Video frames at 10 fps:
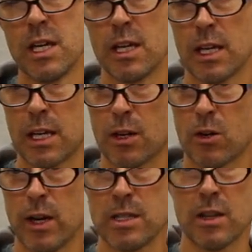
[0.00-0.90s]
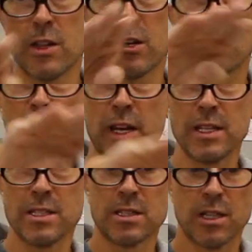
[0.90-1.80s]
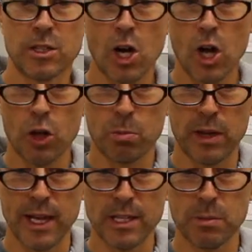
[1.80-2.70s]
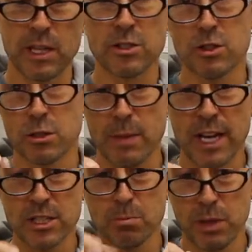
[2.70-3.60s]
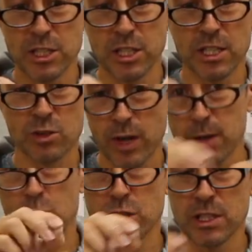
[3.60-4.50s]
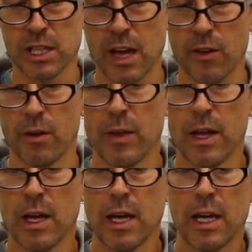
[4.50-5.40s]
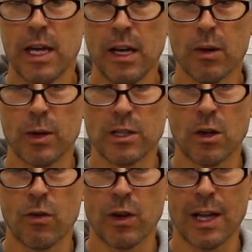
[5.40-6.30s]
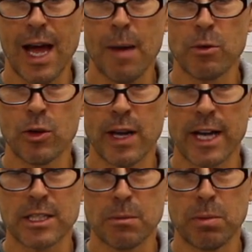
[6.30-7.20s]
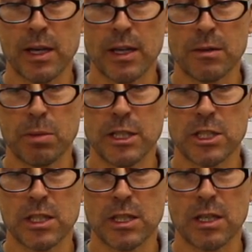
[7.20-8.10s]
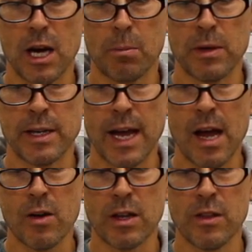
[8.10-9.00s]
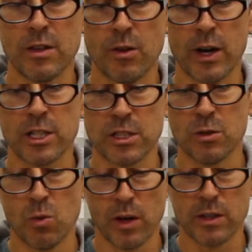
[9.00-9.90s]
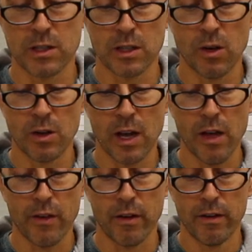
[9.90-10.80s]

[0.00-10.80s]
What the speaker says: and it creates a thicker place, a taller place, because you're pinching it, trying to push it together. Here, when it's overlapped, you can actually pinch it up and down in the direction you want it to go together.